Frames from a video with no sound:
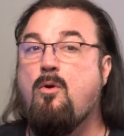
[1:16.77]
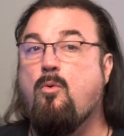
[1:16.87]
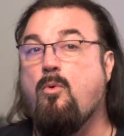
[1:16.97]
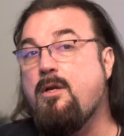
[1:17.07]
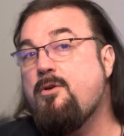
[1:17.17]

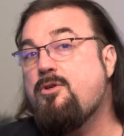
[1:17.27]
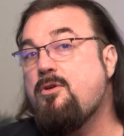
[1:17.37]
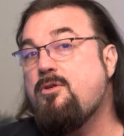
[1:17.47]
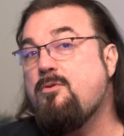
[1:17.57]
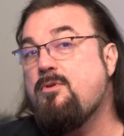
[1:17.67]
what
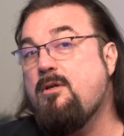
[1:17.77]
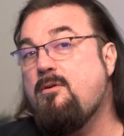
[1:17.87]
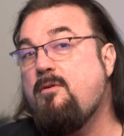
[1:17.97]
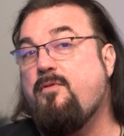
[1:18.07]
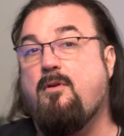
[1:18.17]
should you
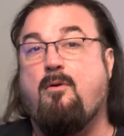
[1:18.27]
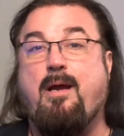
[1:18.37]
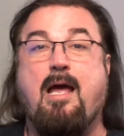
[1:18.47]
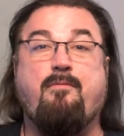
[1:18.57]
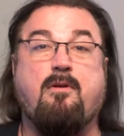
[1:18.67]
do if you don't
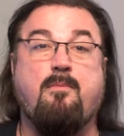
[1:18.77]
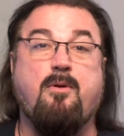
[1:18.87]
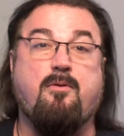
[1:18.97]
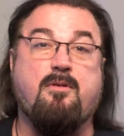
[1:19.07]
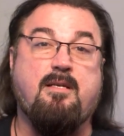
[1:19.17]
have a
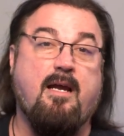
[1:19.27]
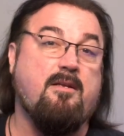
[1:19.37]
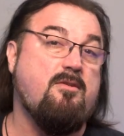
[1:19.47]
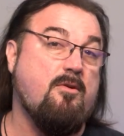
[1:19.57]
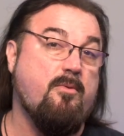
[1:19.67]
computer
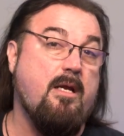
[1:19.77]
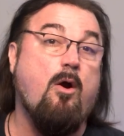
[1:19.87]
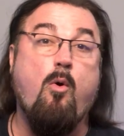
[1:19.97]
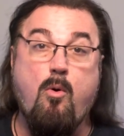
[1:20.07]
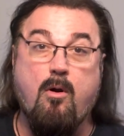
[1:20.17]
science degree
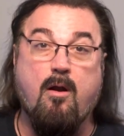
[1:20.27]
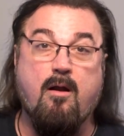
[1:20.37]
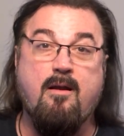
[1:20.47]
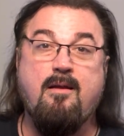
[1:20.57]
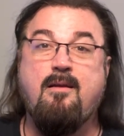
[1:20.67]

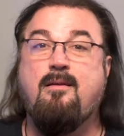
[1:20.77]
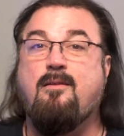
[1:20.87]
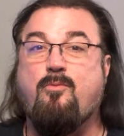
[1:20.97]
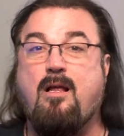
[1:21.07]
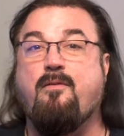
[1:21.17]
or
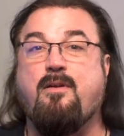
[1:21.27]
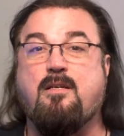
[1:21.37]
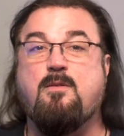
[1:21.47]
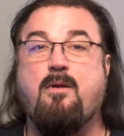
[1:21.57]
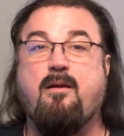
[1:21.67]
the relevant
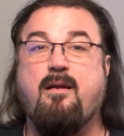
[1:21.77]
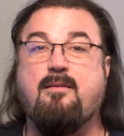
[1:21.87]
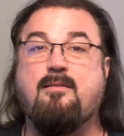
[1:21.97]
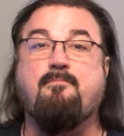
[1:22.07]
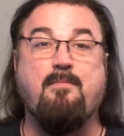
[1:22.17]

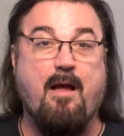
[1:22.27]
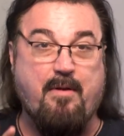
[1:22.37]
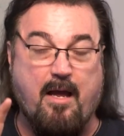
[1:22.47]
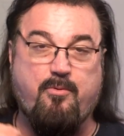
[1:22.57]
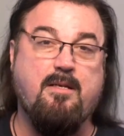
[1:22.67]
experience? I've
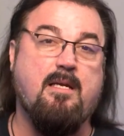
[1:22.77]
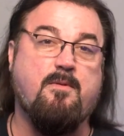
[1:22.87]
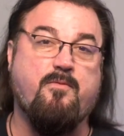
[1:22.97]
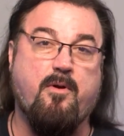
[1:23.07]
got three tips for